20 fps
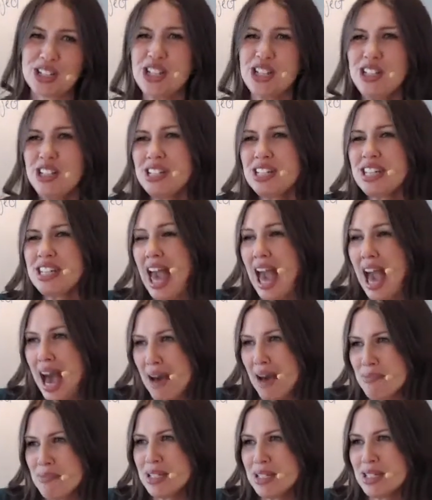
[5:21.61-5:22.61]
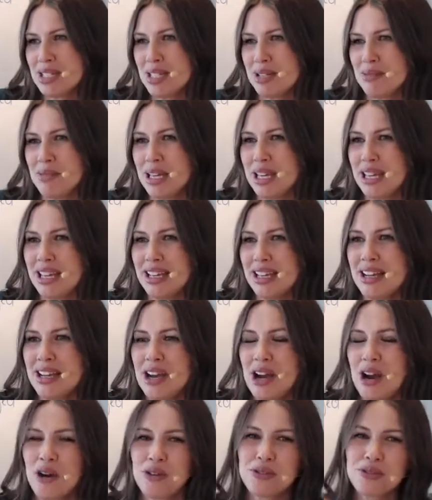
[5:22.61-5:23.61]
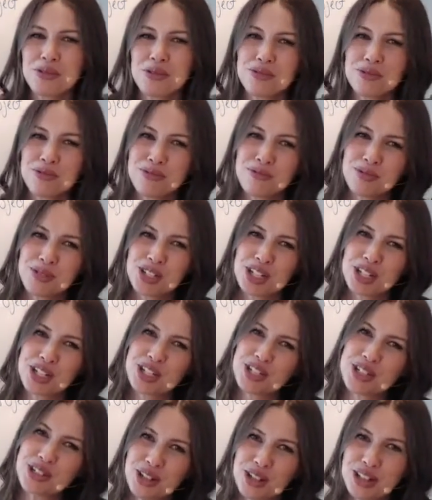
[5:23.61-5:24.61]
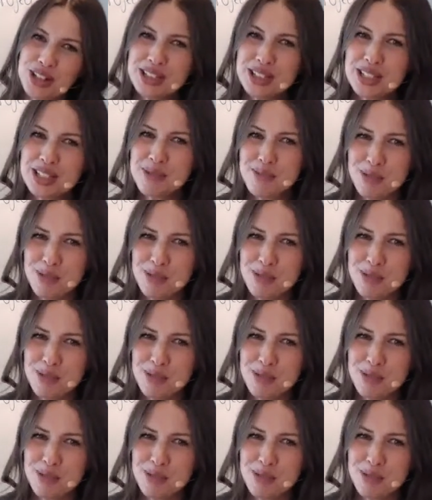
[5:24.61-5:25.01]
She just happened to be just starting this